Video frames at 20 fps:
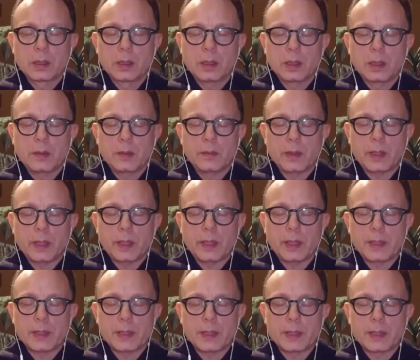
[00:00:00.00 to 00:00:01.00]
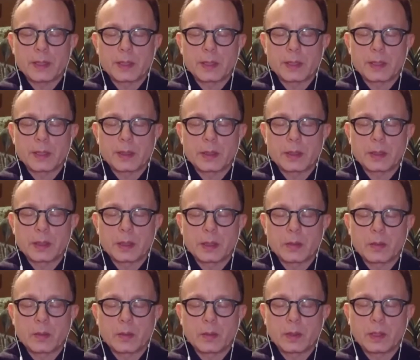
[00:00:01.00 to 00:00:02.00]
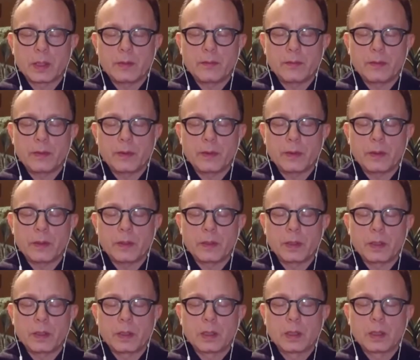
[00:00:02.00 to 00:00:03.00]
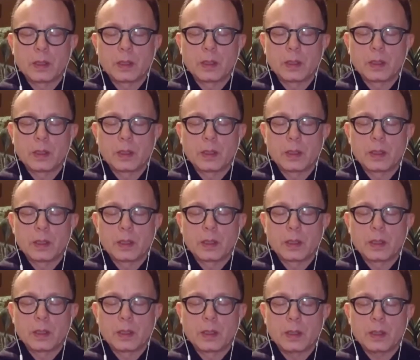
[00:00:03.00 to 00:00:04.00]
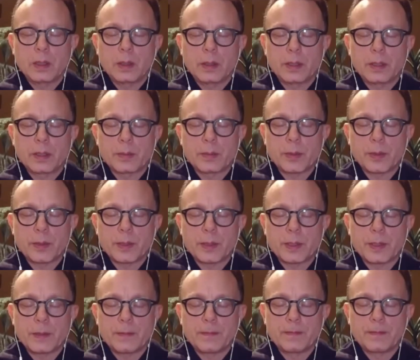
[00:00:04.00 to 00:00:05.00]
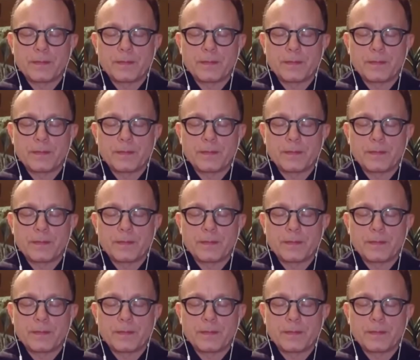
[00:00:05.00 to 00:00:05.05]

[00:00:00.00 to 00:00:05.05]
that arises whenever the heart is present.